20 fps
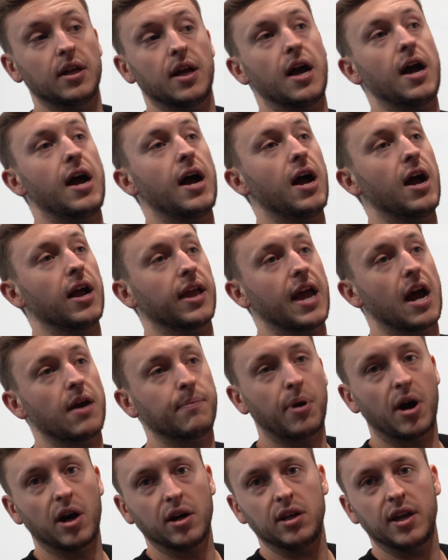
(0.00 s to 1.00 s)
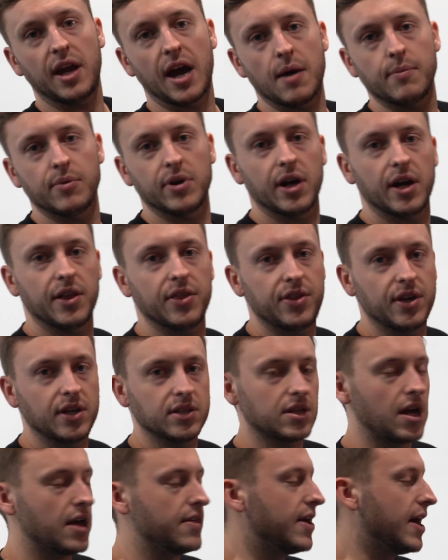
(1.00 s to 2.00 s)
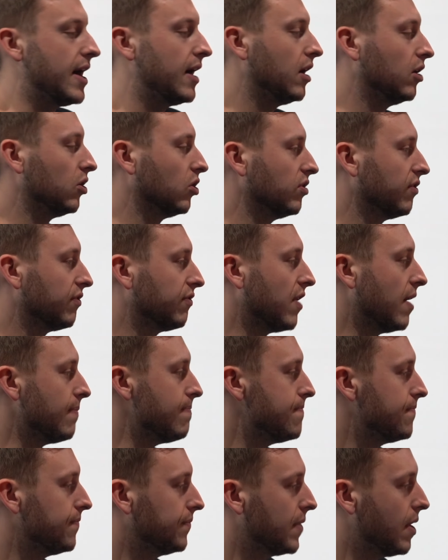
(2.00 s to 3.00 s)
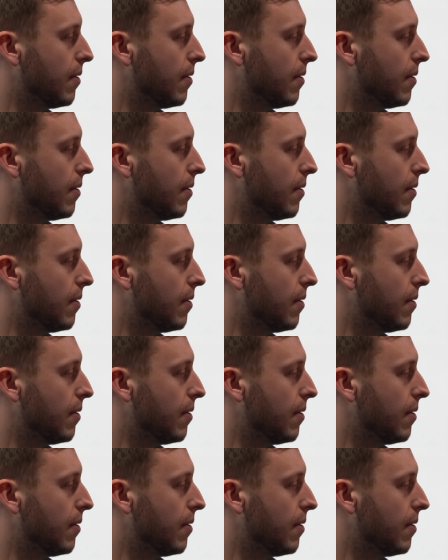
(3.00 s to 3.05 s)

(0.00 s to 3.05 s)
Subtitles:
parking camera and things like that along the front.